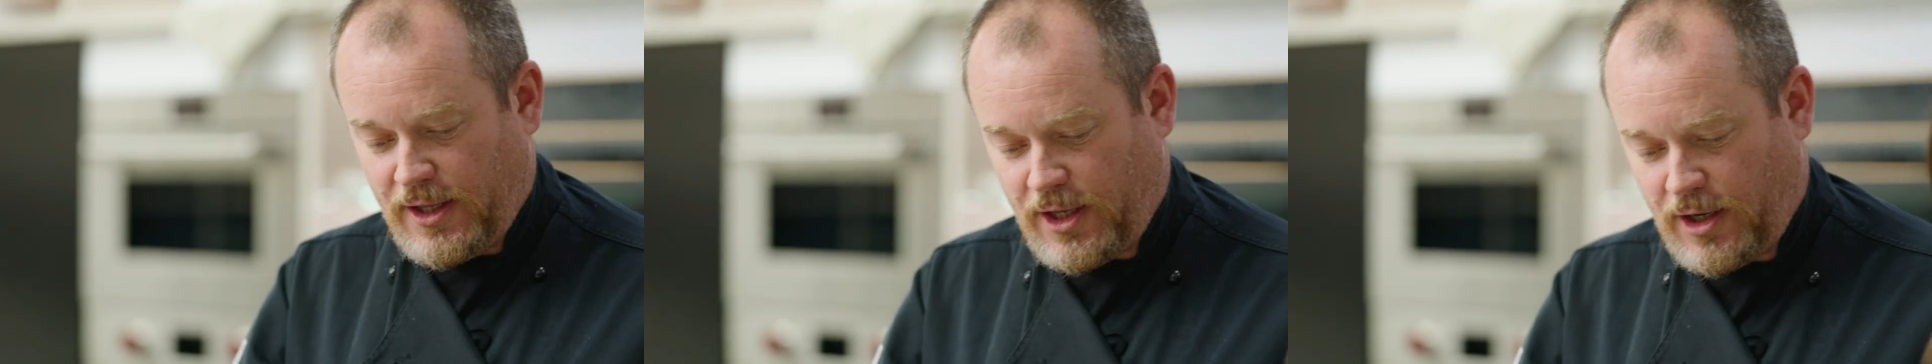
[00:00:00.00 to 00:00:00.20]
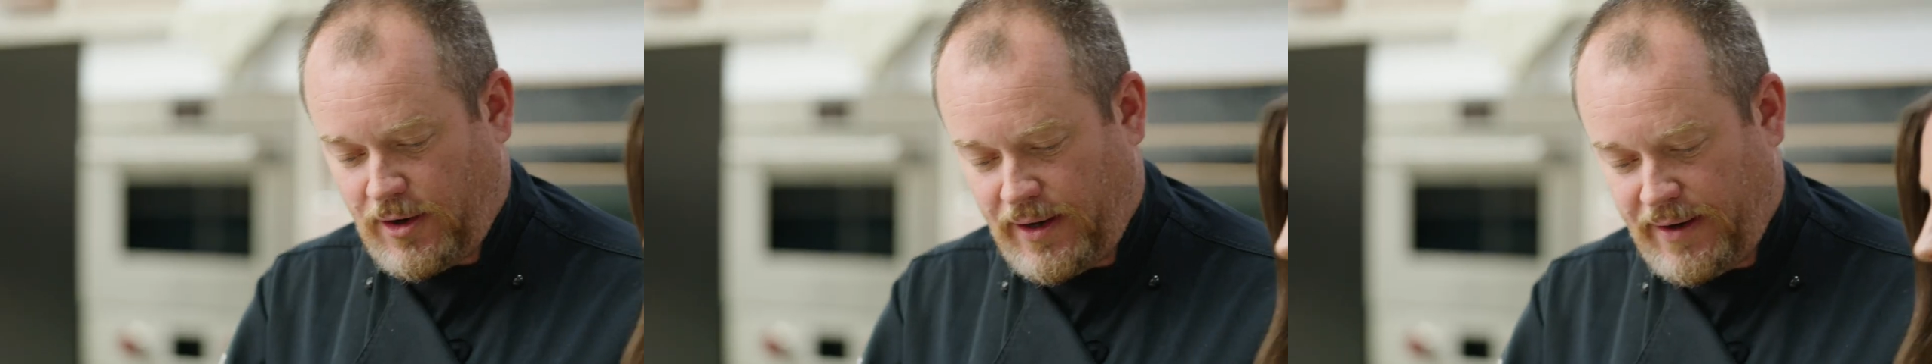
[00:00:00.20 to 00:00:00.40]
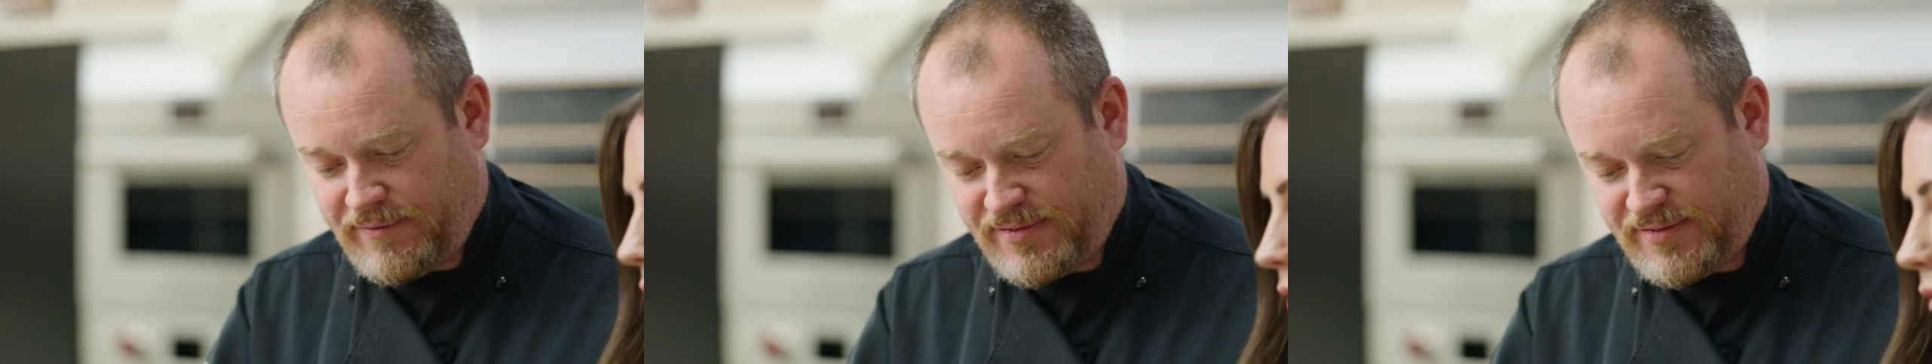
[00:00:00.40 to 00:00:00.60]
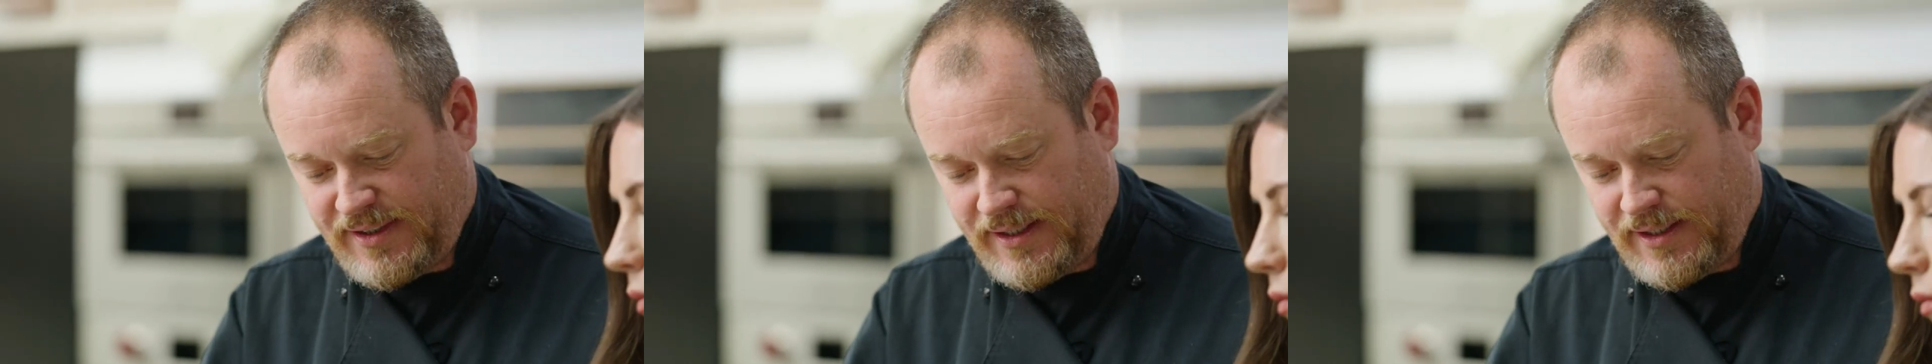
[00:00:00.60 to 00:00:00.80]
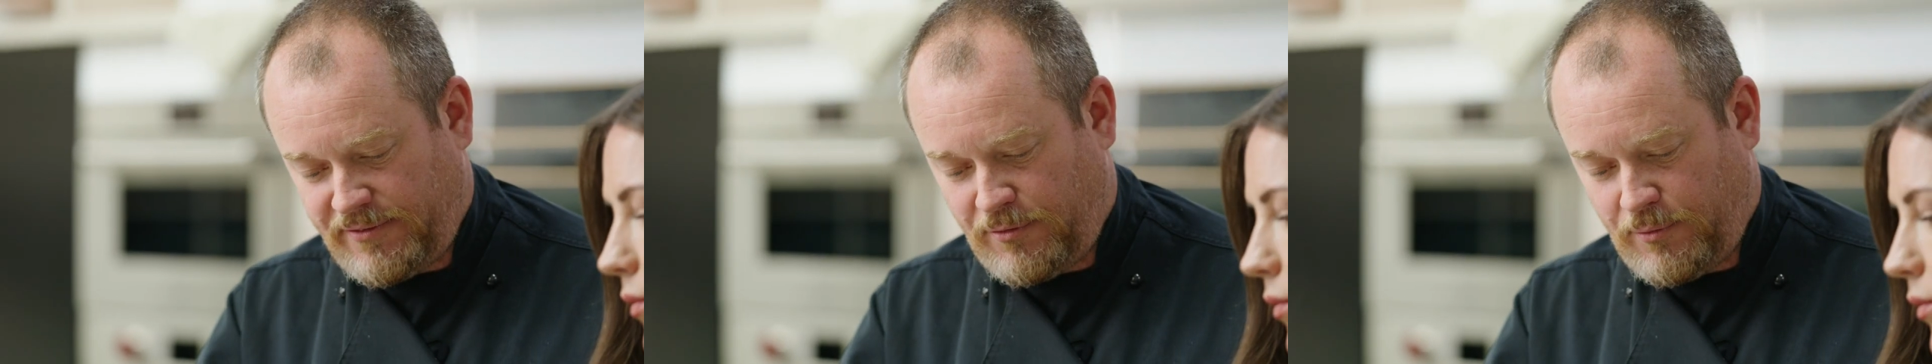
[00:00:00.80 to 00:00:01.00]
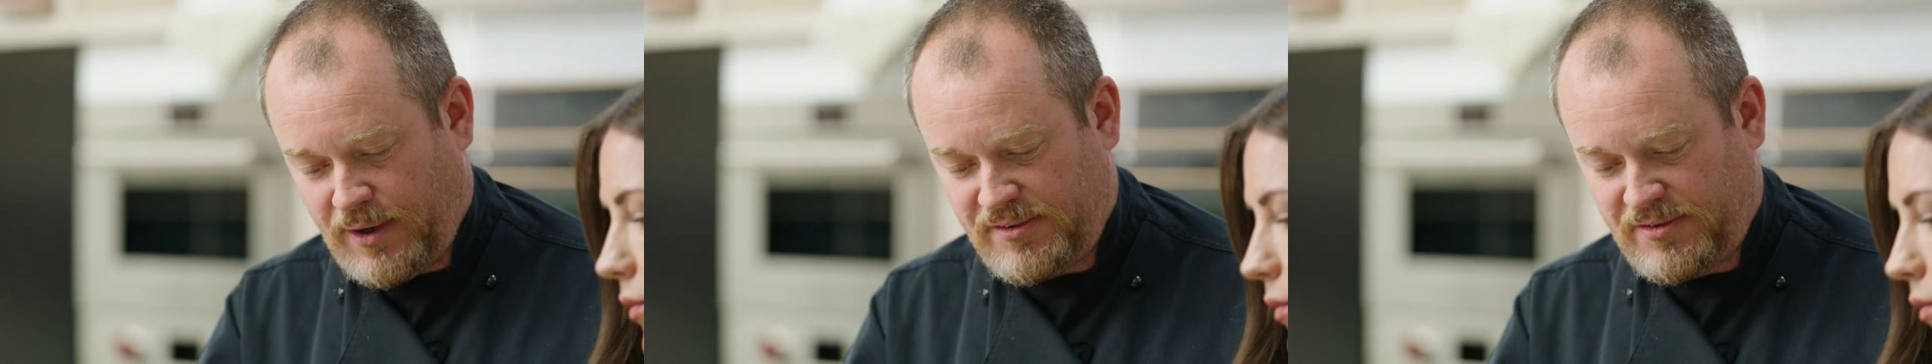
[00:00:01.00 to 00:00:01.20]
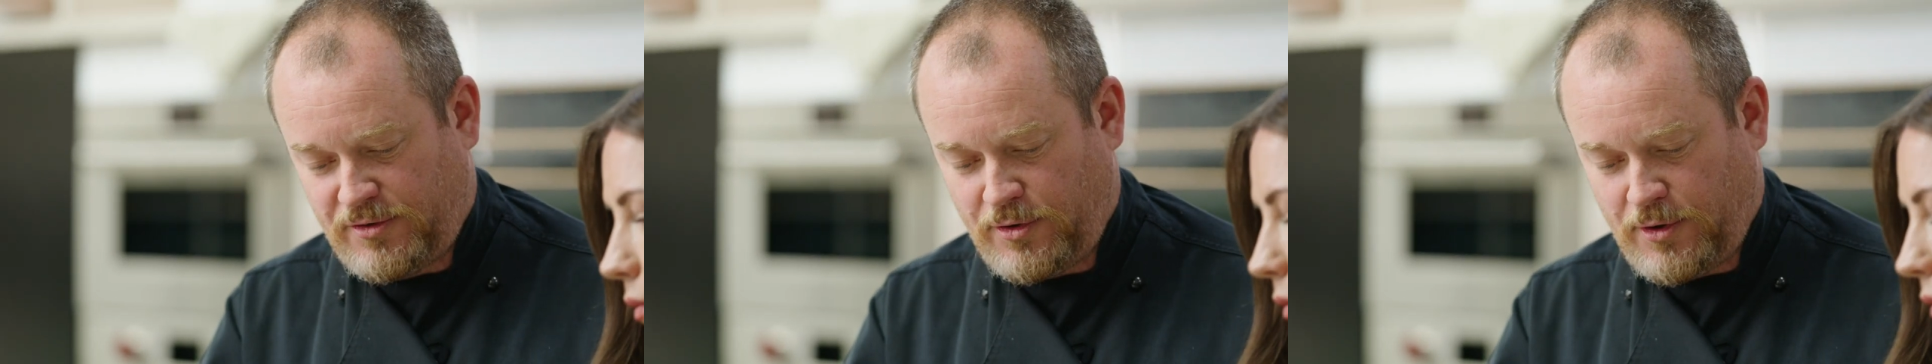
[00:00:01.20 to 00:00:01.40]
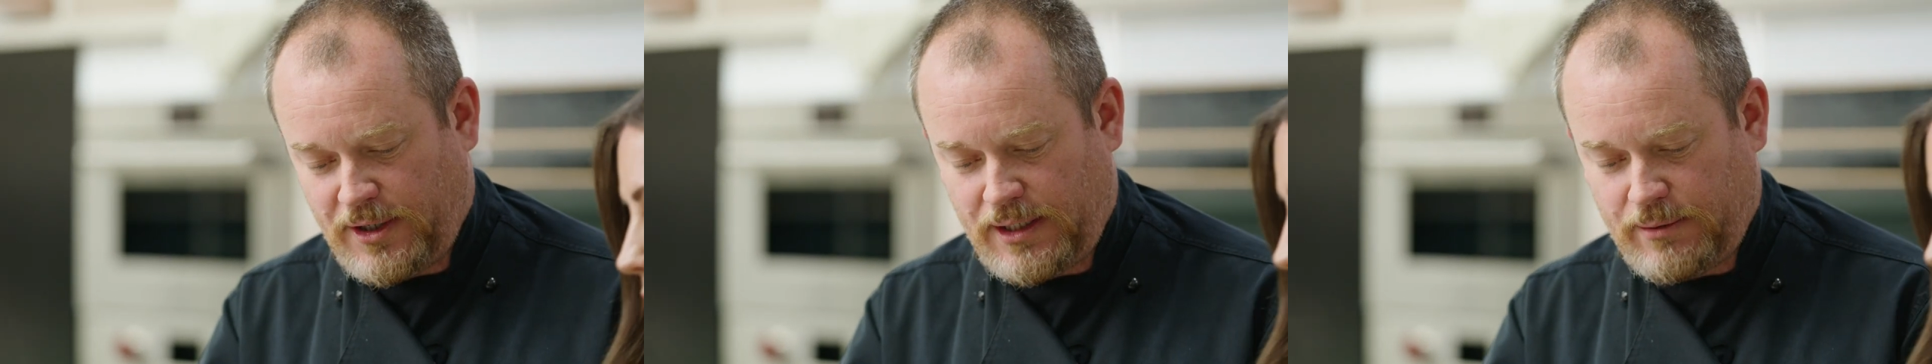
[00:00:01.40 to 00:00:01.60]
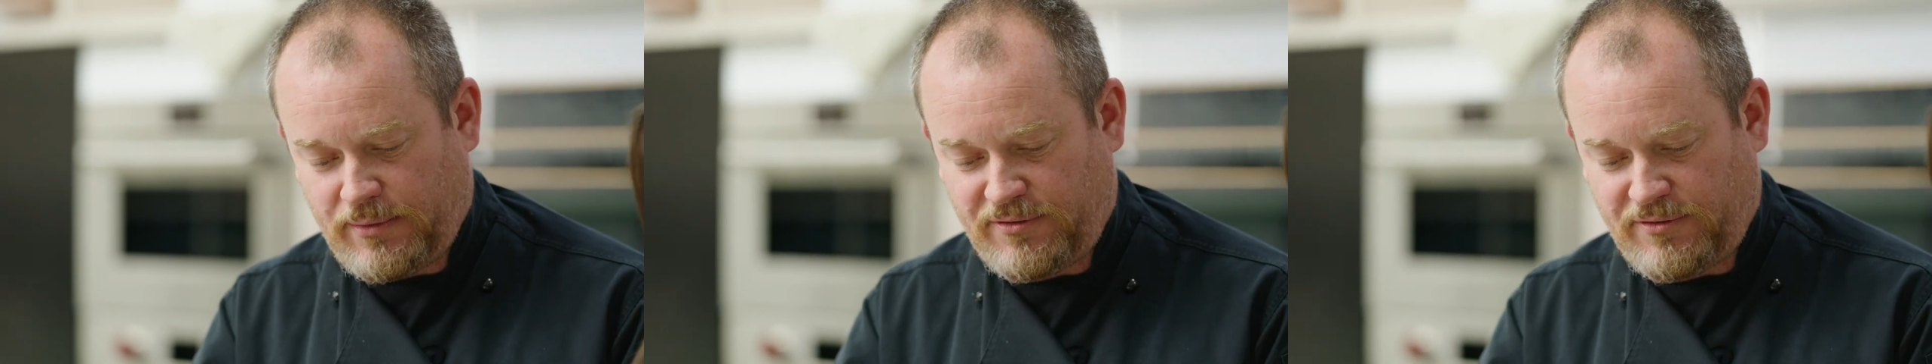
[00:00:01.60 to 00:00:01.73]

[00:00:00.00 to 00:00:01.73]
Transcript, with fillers: You know, I've seen different ways of doing them.